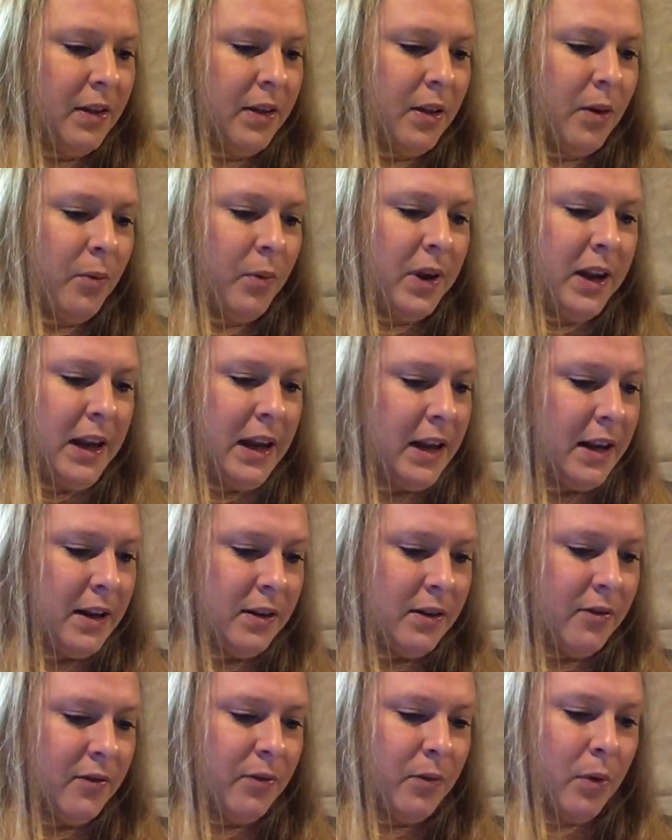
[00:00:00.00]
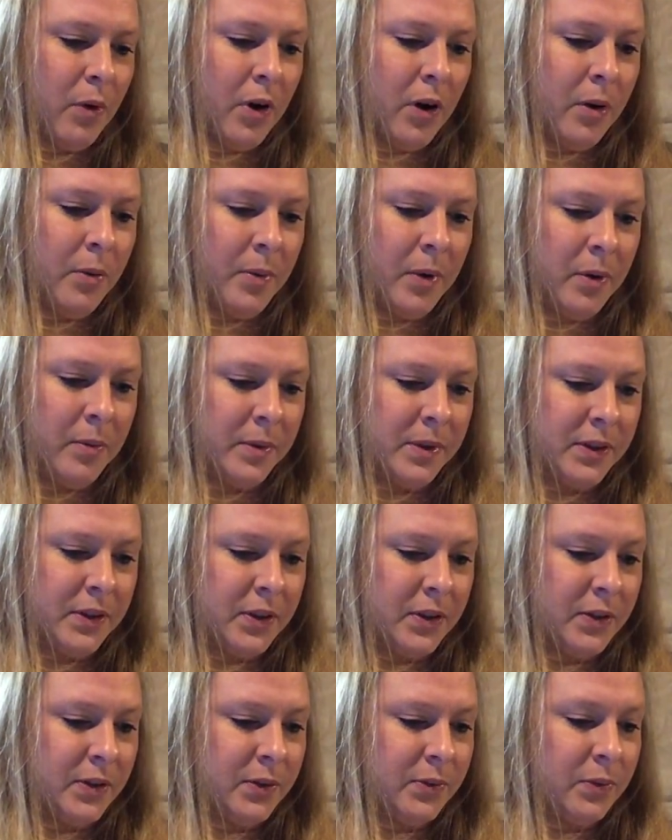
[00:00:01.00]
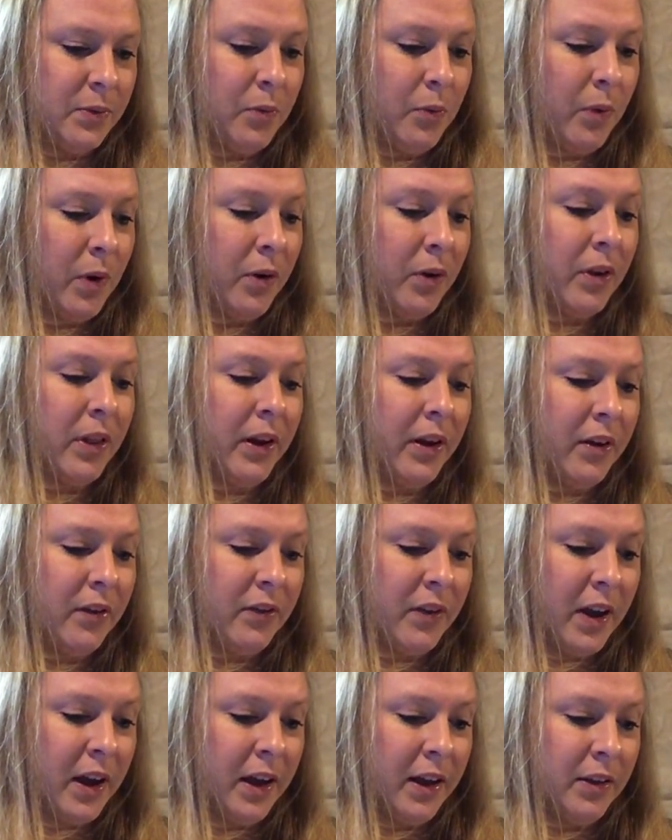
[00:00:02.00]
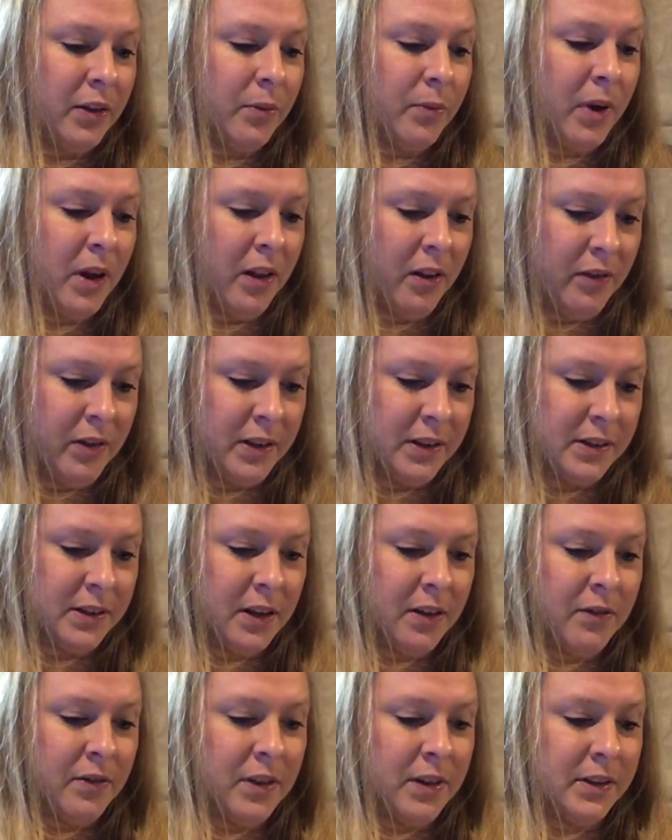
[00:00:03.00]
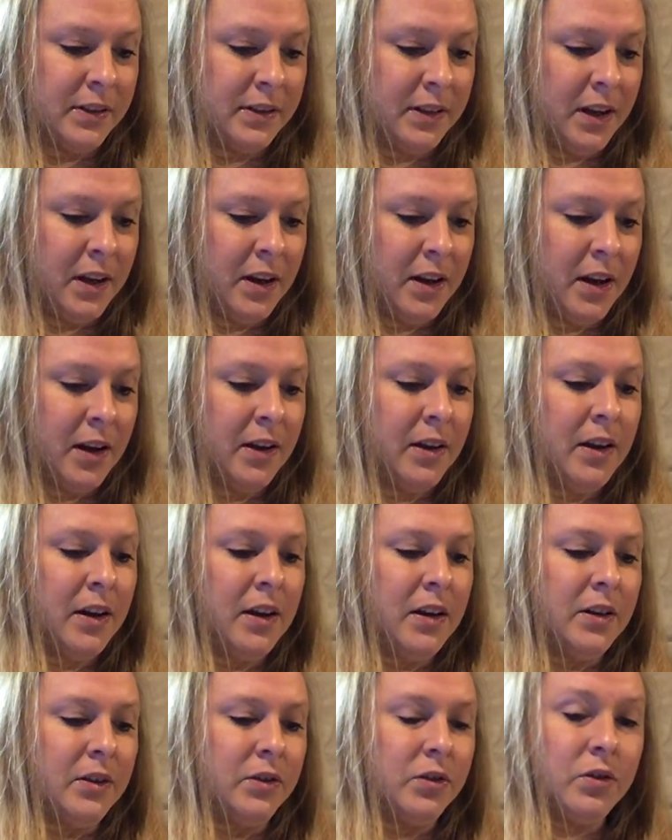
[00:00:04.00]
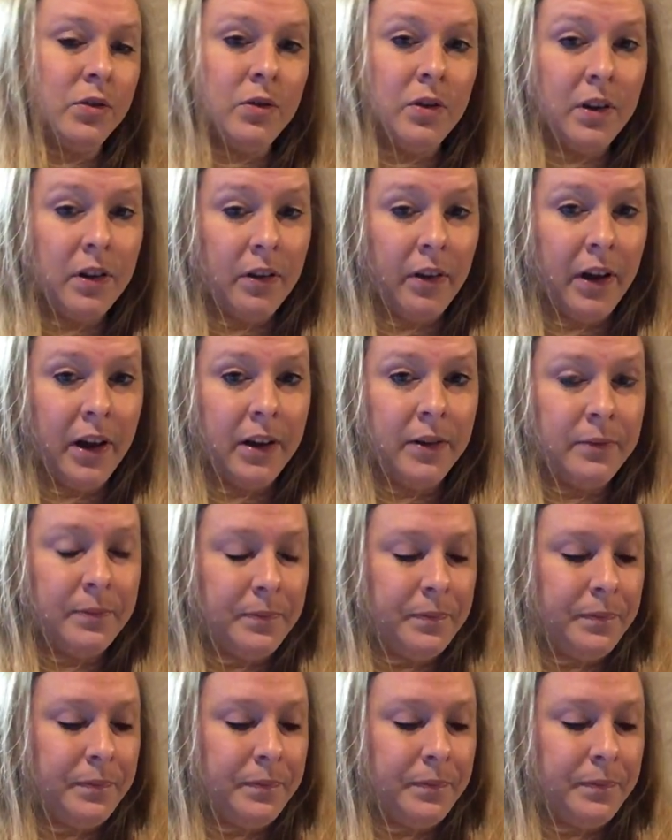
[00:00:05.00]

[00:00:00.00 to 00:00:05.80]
that we need for our purposes while clarifying the relevance of this data to the client.